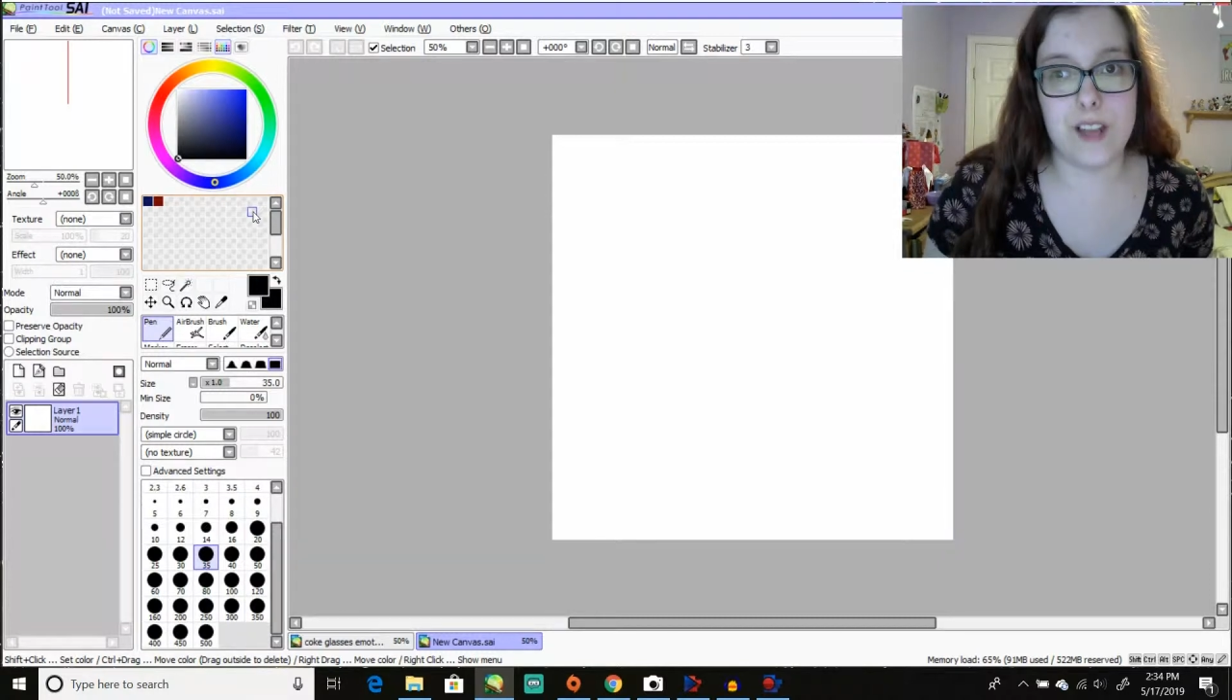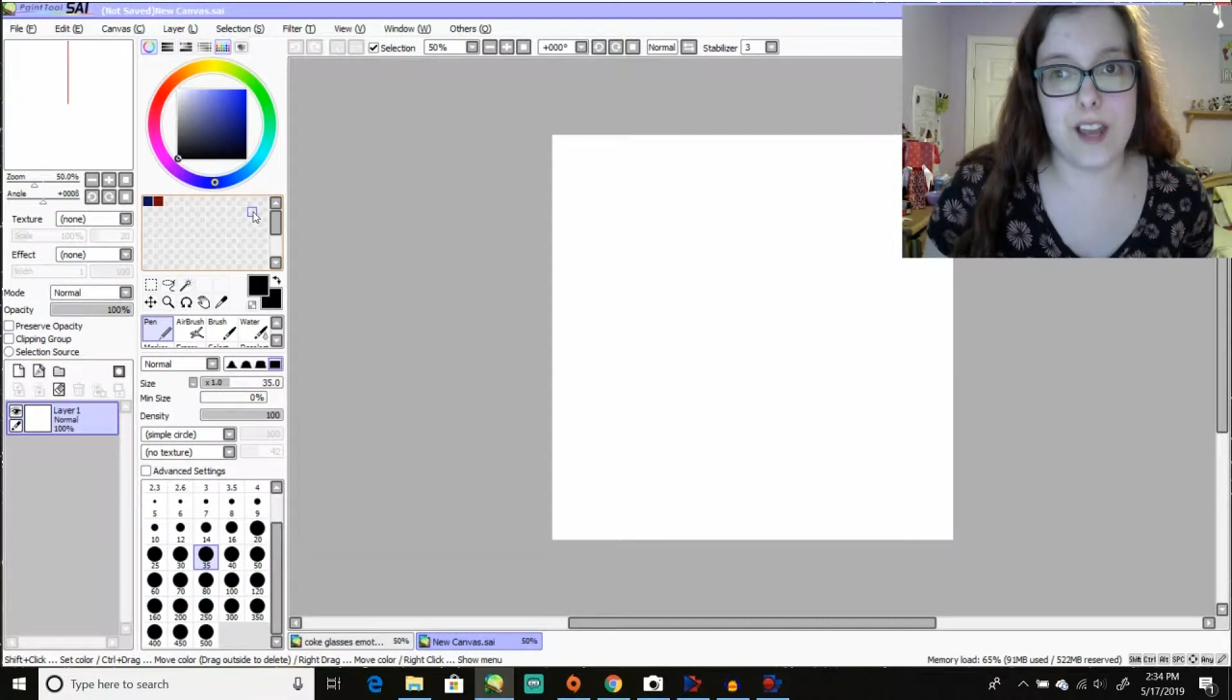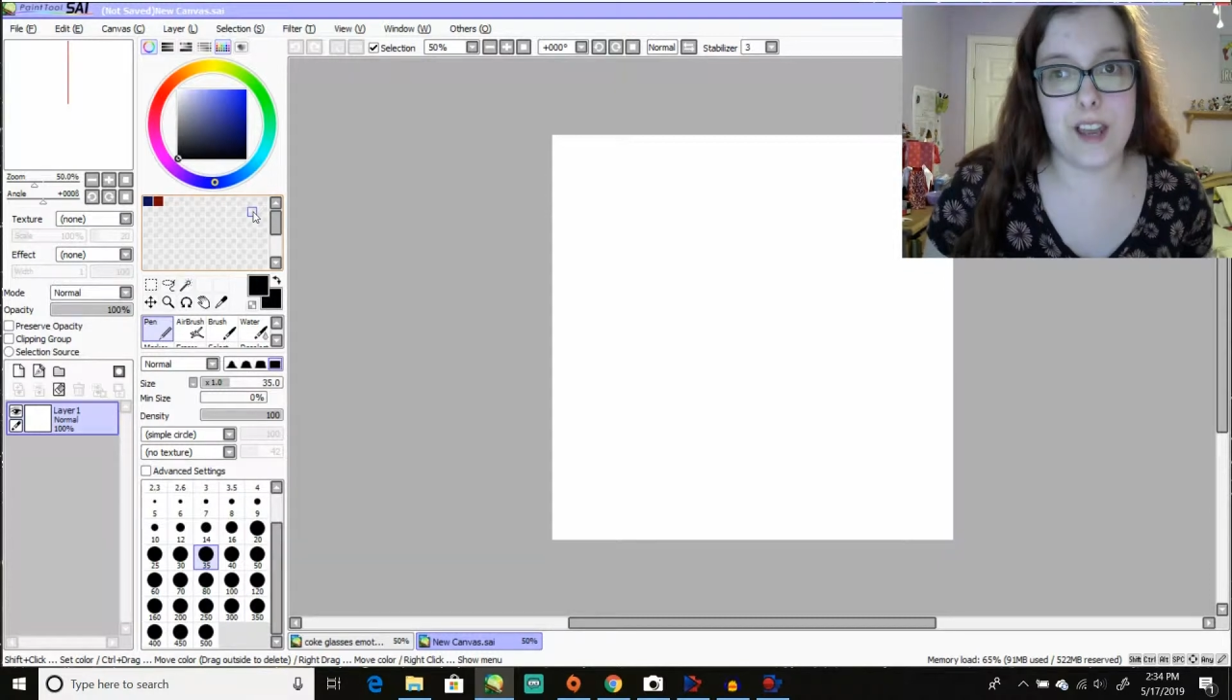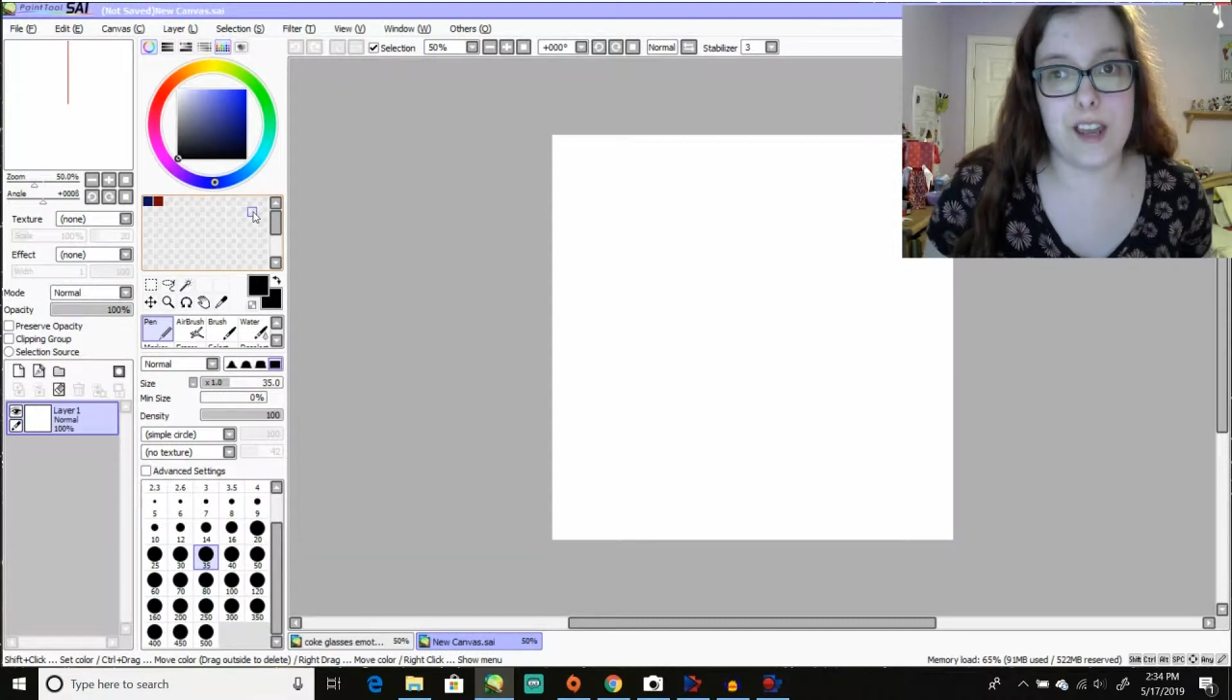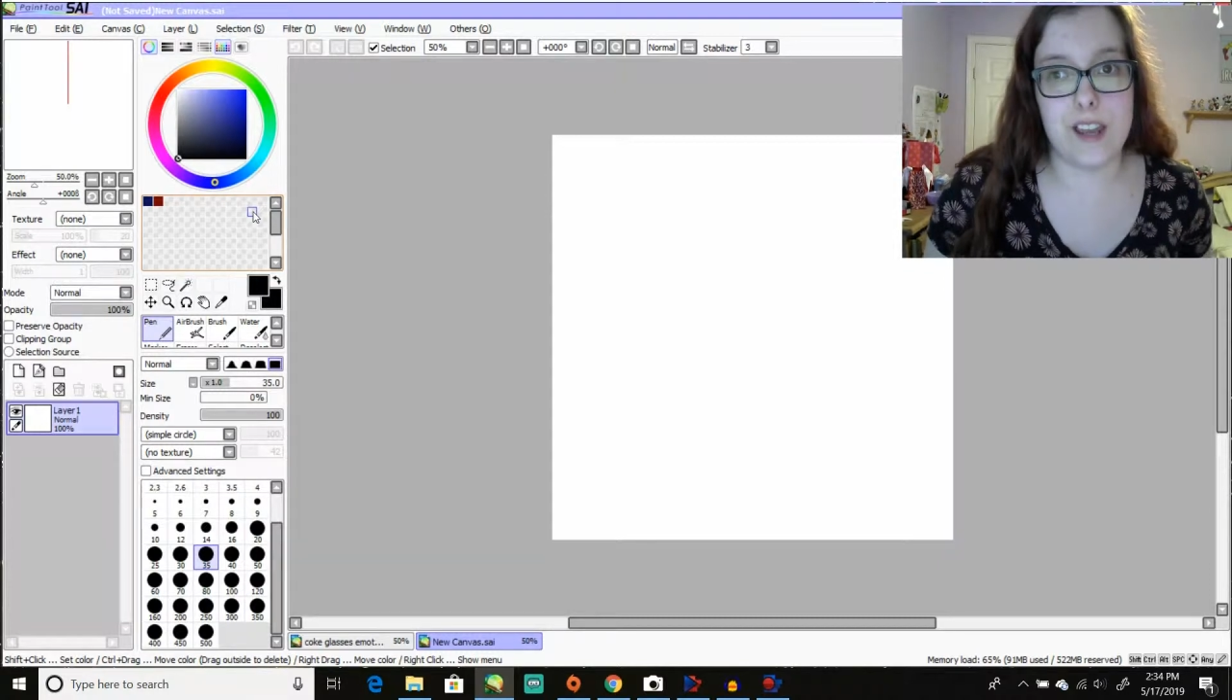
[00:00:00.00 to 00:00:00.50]

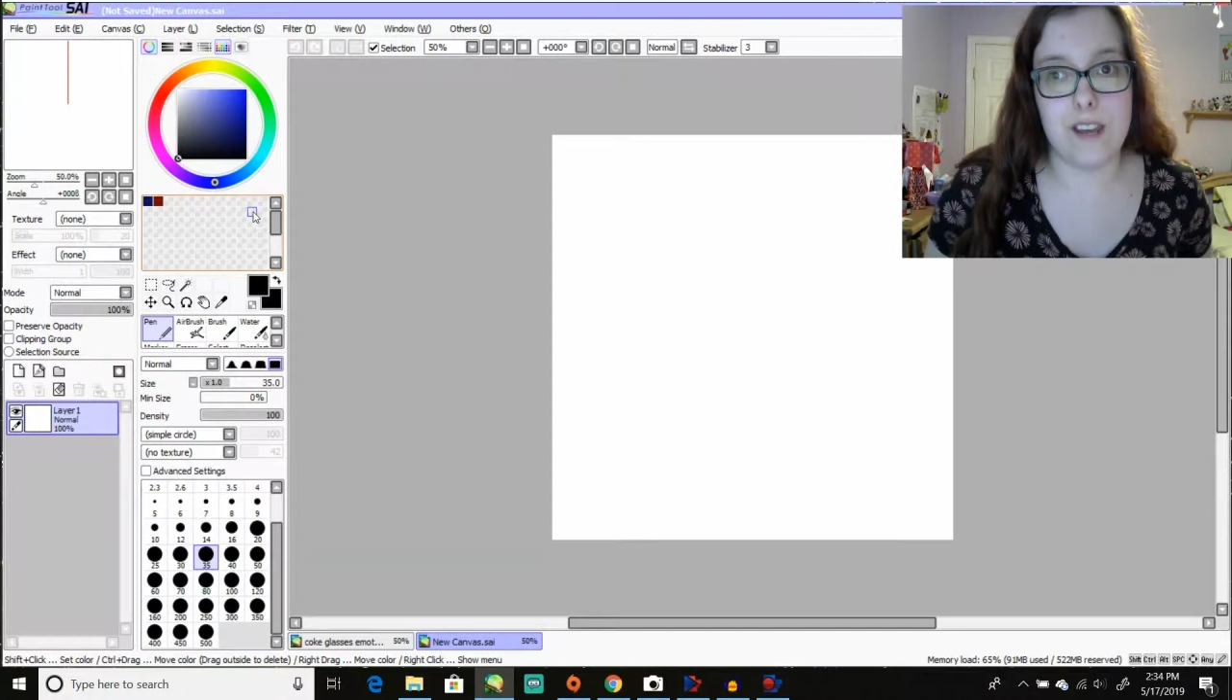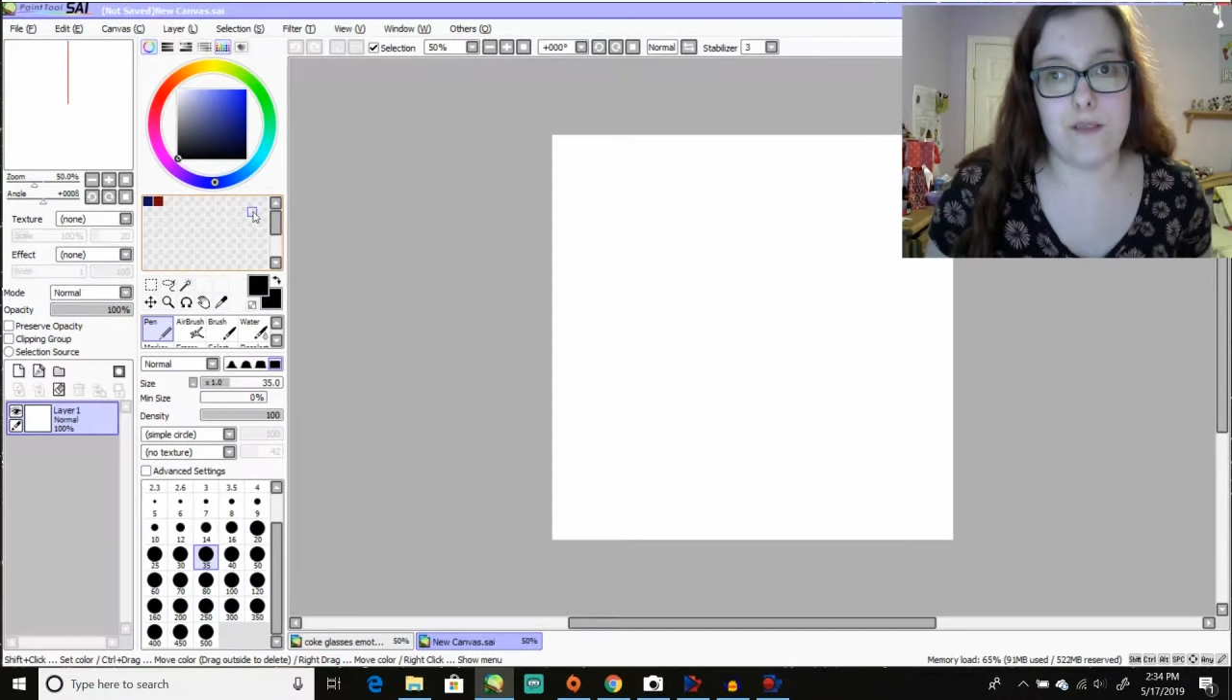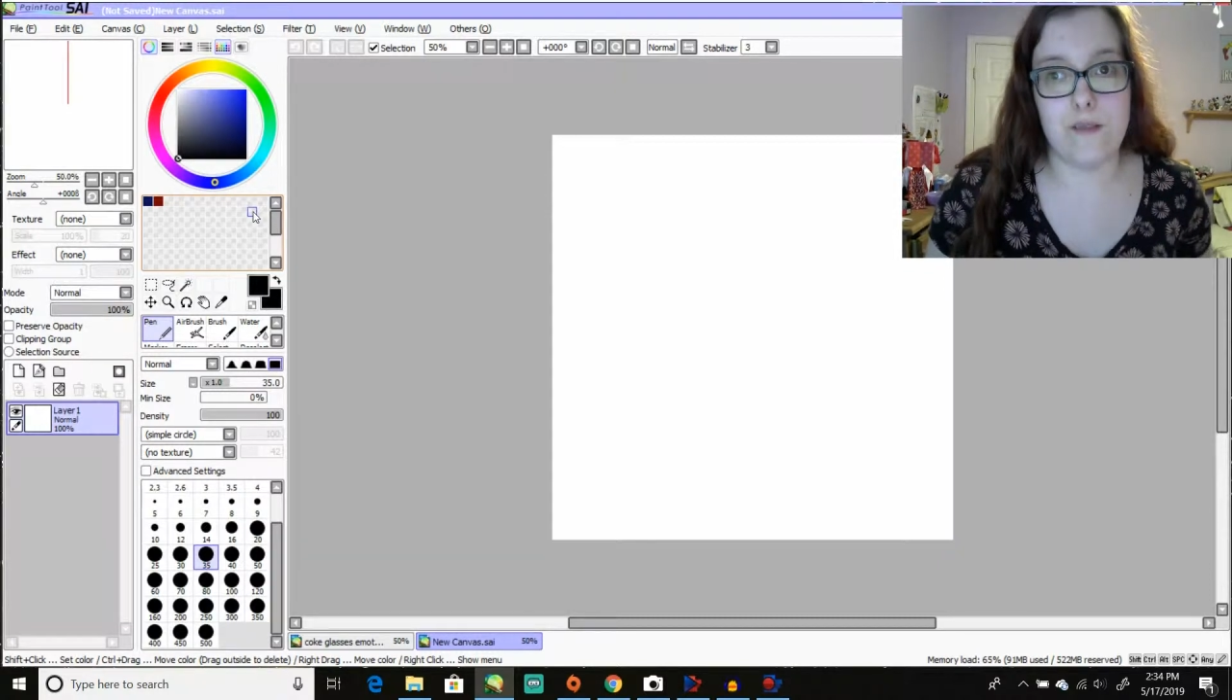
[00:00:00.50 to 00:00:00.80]
I